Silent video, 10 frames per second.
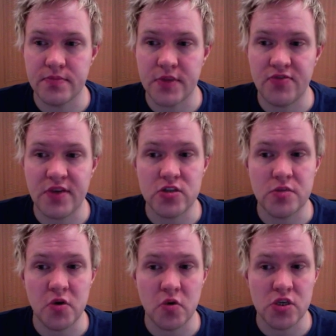Fixed a
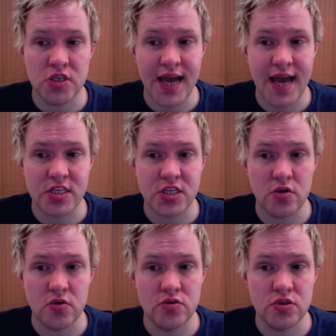bug which occasionally
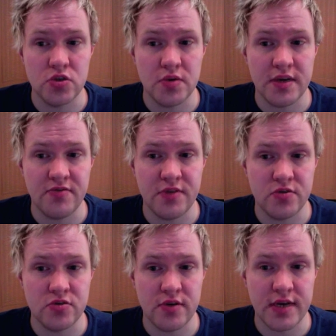caused the tweet view
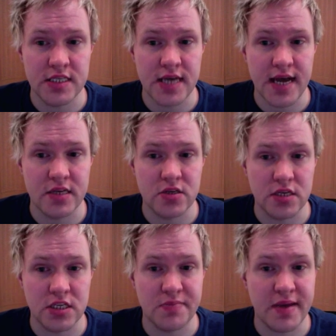screen to act
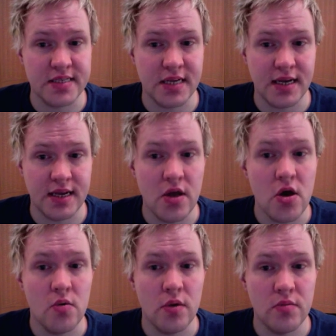unexpectedly
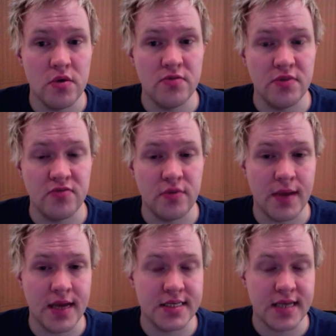when moving from
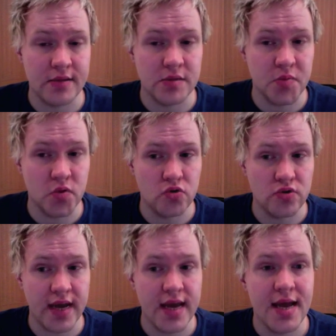landscape to
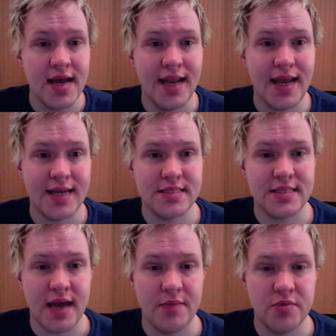portrait.
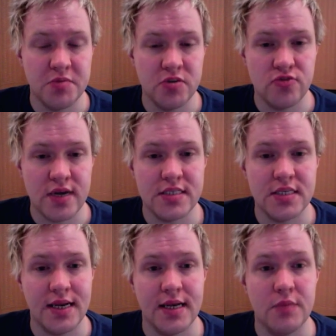Landscape has been
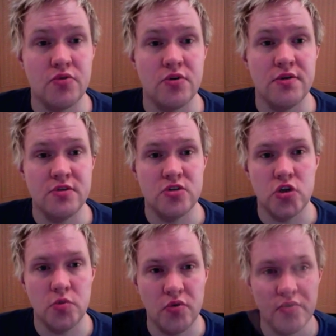drastically improved in
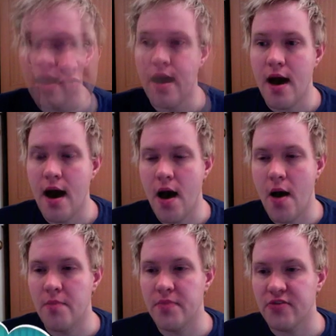
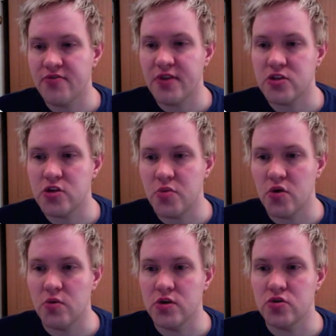2.4. I fixed a bug
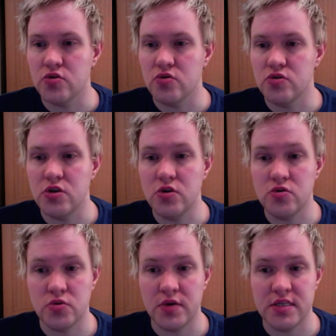which caused new
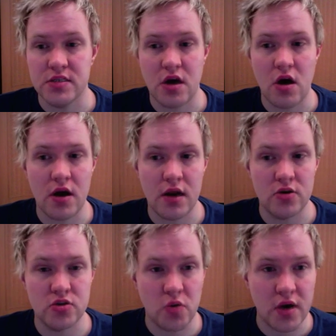tweets to
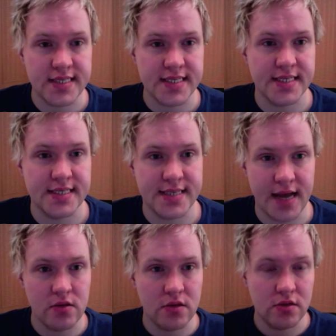highlight twice in a cell.